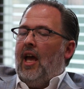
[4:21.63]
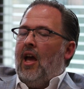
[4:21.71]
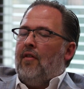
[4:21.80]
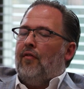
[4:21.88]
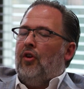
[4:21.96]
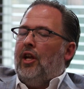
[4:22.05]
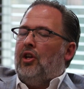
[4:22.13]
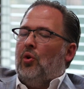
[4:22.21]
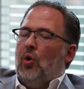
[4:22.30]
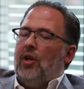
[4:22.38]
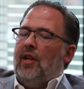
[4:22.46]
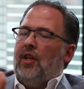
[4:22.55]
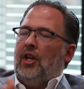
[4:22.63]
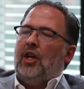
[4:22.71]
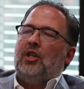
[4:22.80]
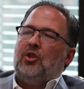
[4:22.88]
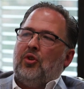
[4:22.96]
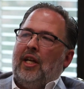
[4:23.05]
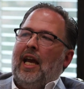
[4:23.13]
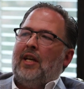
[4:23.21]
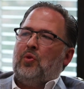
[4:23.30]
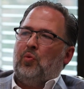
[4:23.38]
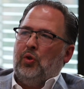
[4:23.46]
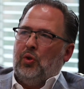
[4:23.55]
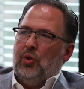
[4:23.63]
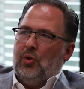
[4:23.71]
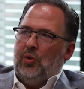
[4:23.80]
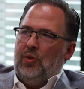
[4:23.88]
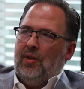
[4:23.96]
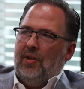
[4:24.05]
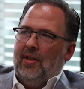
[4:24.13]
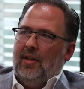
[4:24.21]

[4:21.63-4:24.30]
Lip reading: Every court in the country has ruled